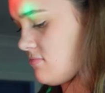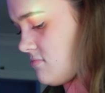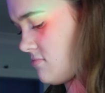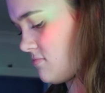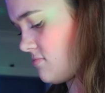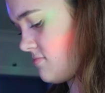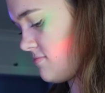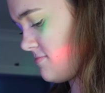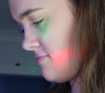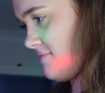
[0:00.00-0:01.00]

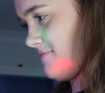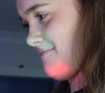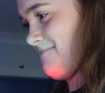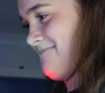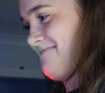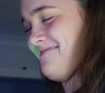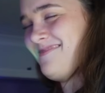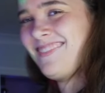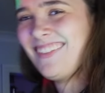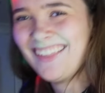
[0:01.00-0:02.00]

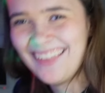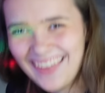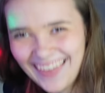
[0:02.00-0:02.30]
Nothing is said.